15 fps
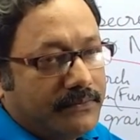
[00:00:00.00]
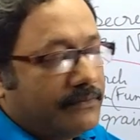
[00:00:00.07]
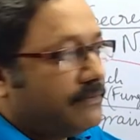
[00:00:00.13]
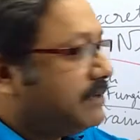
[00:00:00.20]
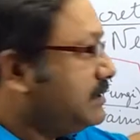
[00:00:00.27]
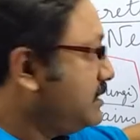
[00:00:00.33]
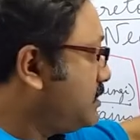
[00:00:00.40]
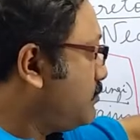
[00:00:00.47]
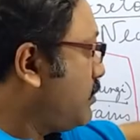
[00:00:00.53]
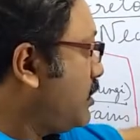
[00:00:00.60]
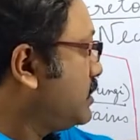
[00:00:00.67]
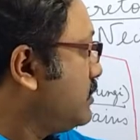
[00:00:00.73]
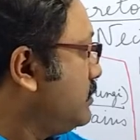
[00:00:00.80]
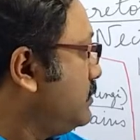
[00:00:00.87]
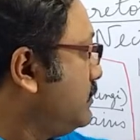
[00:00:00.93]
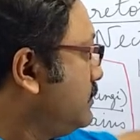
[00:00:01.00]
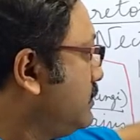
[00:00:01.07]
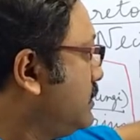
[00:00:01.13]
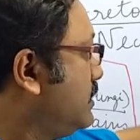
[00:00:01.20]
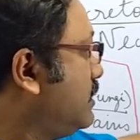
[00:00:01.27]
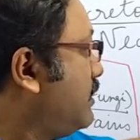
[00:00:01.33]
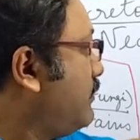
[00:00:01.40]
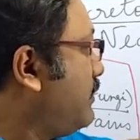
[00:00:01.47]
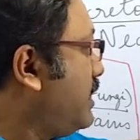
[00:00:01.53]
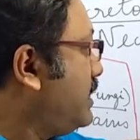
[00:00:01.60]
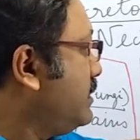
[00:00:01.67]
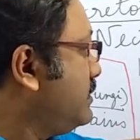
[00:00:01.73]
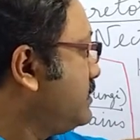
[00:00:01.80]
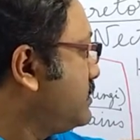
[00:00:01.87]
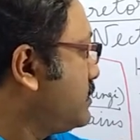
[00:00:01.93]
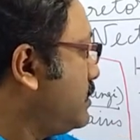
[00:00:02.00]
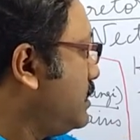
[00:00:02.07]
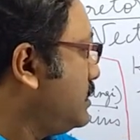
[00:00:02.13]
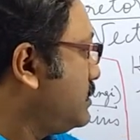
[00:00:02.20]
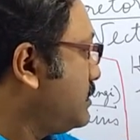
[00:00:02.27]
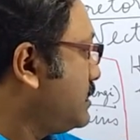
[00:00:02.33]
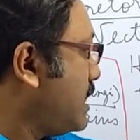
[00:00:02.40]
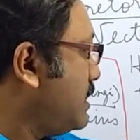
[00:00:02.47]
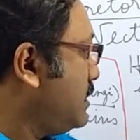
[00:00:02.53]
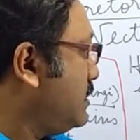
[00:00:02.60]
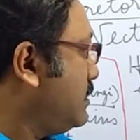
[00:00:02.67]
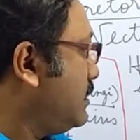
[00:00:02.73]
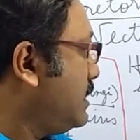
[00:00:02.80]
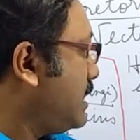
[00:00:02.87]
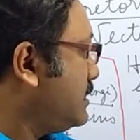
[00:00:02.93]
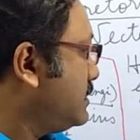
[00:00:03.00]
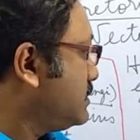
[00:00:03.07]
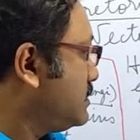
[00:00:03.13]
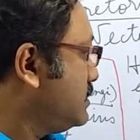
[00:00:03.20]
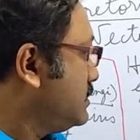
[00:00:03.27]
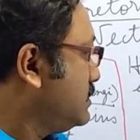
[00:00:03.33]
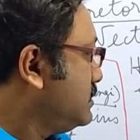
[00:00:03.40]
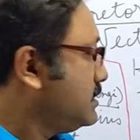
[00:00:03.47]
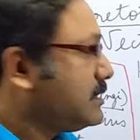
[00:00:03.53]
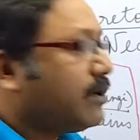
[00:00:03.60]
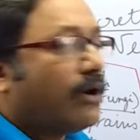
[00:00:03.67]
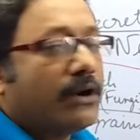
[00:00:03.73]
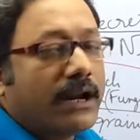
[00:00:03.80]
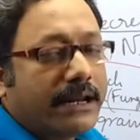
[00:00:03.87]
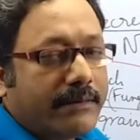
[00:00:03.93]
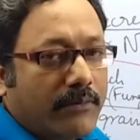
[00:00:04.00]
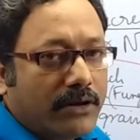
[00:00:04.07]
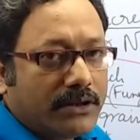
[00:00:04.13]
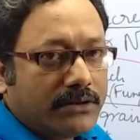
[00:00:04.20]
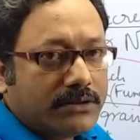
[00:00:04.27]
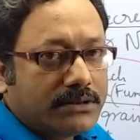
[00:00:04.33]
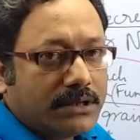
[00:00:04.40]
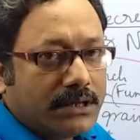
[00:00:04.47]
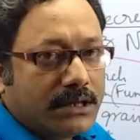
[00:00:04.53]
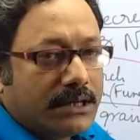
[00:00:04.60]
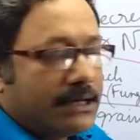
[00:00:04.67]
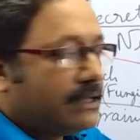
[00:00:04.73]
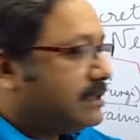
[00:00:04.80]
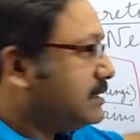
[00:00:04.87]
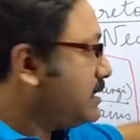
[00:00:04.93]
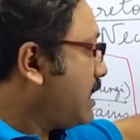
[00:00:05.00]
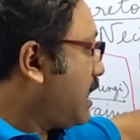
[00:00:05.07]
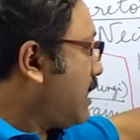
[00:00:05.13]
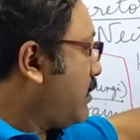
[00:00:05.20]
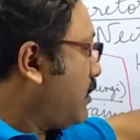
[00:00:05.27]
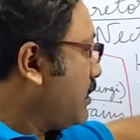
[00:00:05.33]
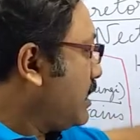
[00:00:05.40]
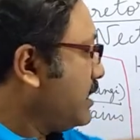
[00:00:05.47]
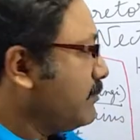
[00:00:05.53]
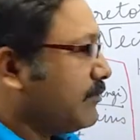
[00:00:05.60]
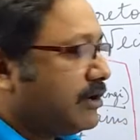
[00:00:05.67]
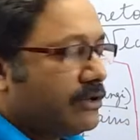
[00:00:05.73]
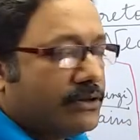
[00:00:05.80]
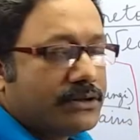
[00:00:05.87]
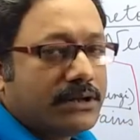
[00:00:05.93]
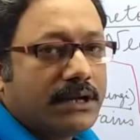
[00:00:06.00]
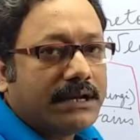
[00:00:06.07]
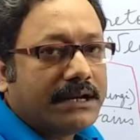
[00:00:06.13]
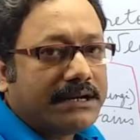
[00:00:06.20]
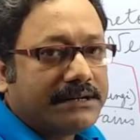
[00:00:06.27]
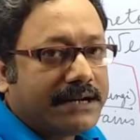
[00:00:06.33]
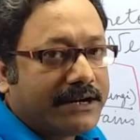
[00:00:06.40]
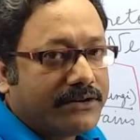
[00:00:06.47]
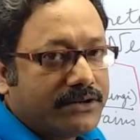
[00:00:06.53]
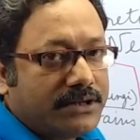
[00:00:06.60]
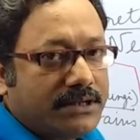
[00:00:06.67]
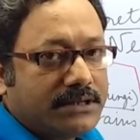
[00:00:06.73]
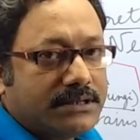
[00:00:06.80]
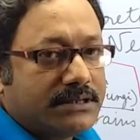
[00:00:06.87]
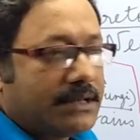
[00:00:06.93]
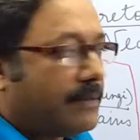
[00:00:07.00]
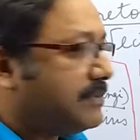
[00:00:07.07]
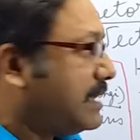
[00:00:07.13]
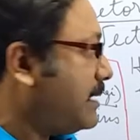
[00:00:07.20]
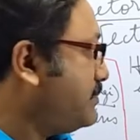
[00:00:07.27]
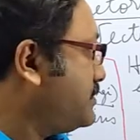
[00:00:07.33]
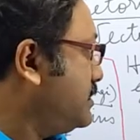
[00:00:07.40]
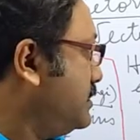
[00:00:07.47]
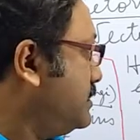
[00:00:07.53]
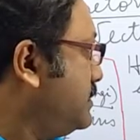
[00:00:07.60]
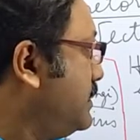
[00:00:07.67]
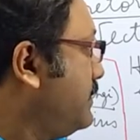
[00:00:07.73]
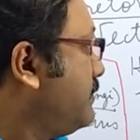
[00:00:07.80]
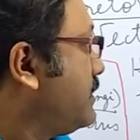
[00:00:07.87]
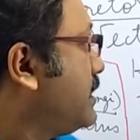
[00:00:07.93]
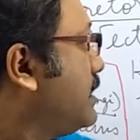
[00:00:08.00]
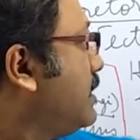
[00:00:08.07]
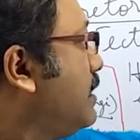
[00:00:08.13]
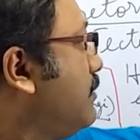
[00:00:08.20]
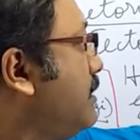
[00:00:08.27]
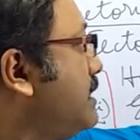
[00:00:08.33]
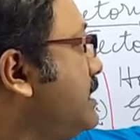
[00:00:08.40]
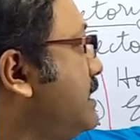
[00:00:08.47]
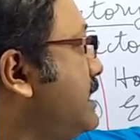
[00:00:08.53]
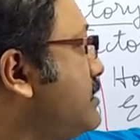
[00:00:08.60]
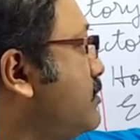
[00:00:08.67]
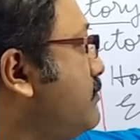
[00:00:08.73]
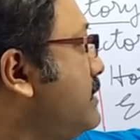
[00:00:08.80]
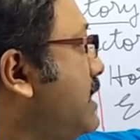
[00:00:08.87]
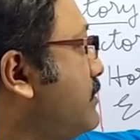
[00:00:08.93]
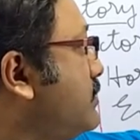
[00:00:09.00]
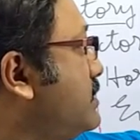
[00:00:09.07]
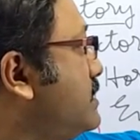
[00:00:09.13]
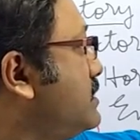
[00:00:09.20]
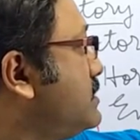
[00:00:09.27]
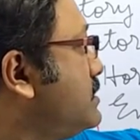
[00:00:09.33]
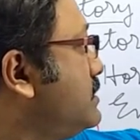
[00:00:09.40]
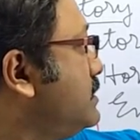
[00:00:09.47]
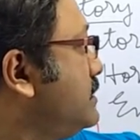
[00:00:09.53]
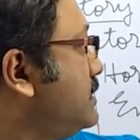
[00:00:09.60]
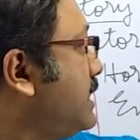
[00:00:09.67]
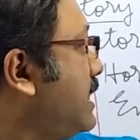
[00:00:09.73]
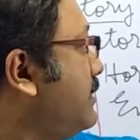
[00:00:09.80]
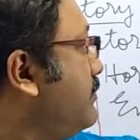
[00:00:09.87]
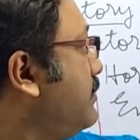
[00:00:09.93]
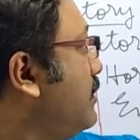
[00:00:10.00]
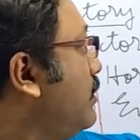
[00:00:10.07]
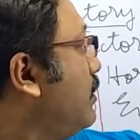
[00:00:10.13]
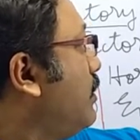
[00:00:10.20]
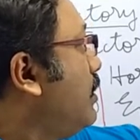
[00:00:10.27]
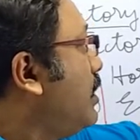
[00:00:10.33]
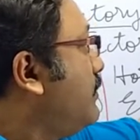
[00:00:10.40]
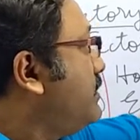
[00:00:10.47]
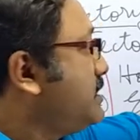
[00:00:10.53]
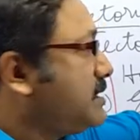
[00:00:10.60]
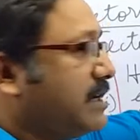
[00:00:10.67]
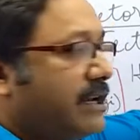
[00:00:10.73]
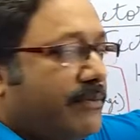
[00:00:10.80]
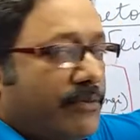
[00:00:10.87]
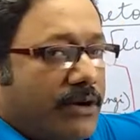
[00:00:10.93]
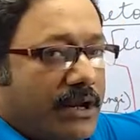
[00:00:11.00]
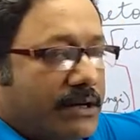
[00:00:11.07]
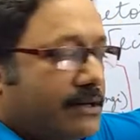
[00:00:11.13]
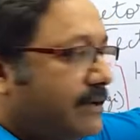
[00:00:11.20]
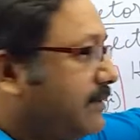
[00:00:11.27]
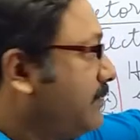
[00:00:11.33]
in this molecule. Rapphide, cystolith, tannin, latex, these are organic molecules. In these organic molecules, nitrogen is absent. But in case of nitrogenous type of excretory product,